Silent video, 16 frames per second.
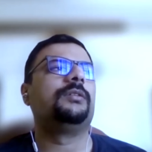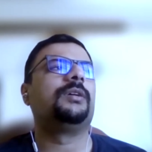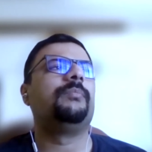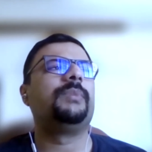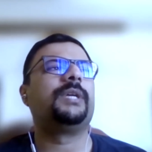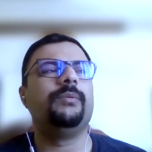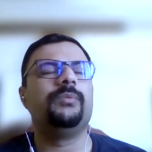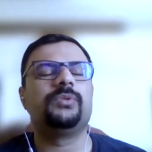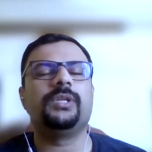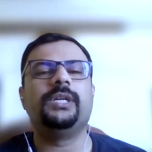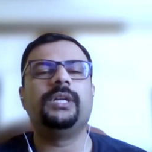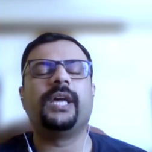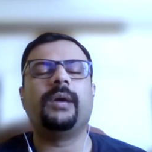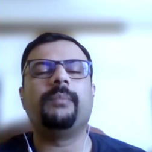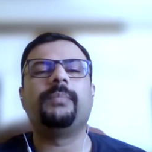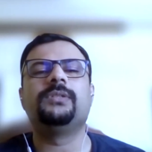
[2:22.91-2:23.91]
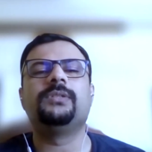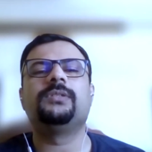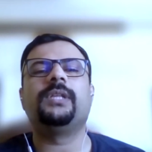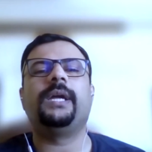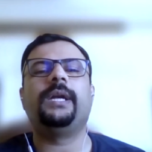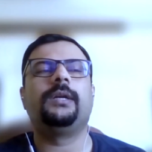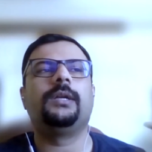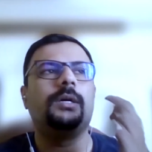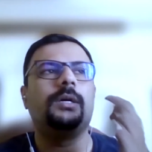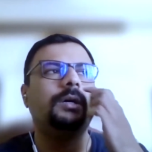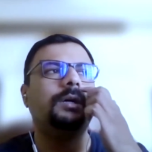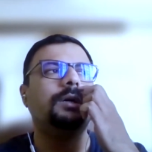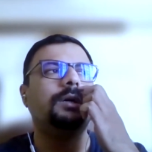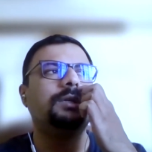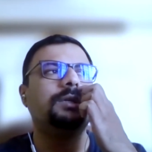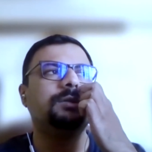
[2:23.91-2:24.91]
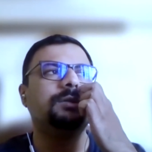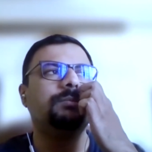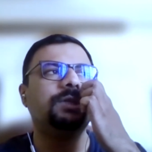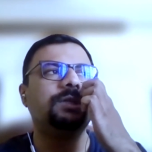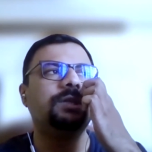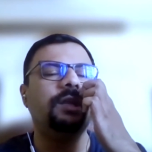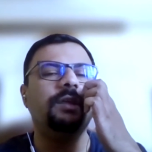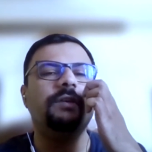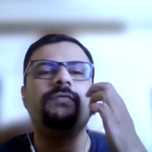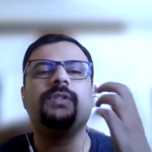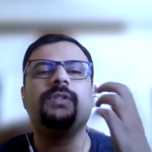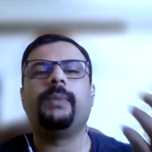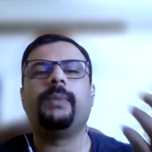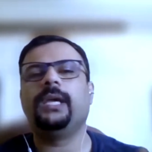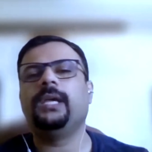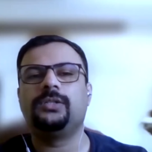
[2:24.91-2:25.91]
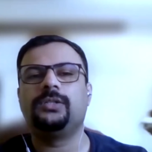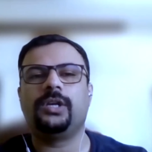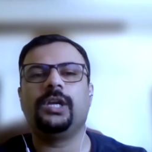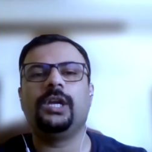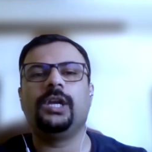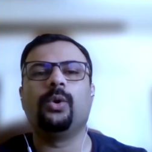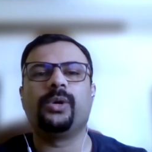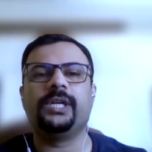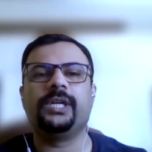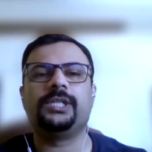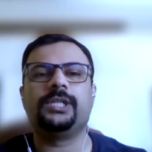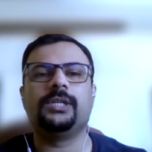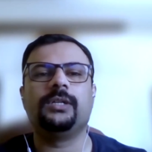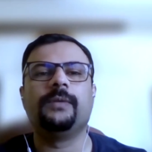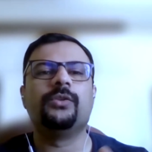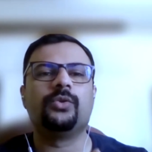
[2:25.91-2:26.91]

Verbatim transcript: Sometimes it happens that uh, customers leave the bike stray location,